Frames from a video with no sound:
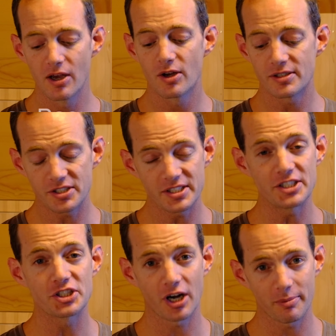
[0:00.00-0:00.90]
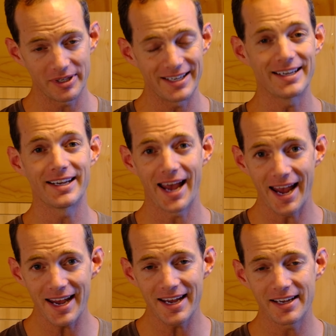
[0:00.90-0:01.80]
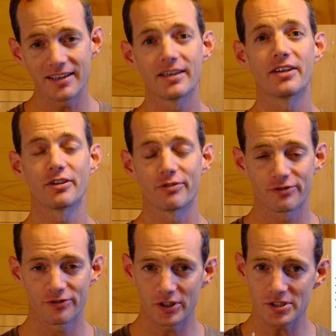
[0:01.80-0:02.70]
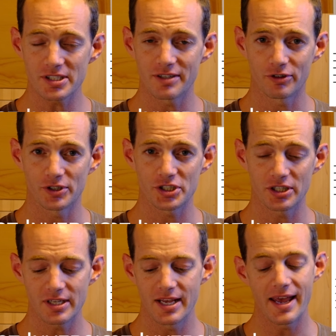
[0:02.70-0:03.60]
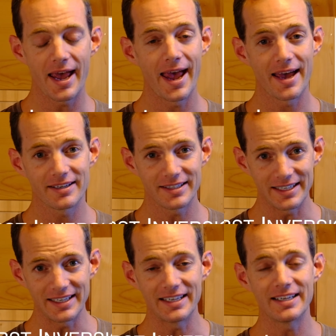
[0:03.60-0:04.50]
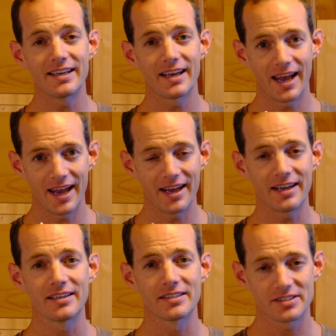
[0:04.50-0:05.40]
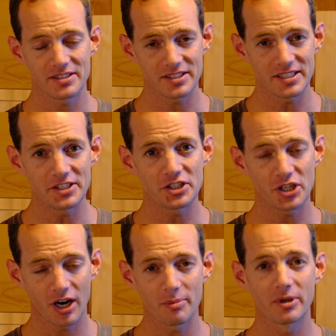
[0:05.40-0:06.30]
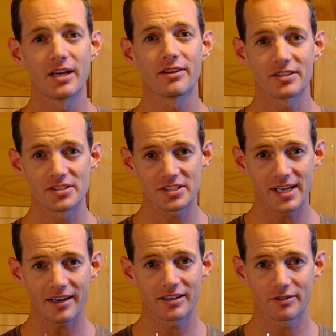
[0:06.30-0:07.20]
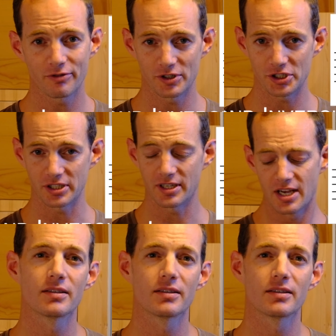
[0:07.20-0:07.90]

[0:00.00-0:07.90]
C sharp, E, A, the first inversion, and E, A, C sharp, the second inversion.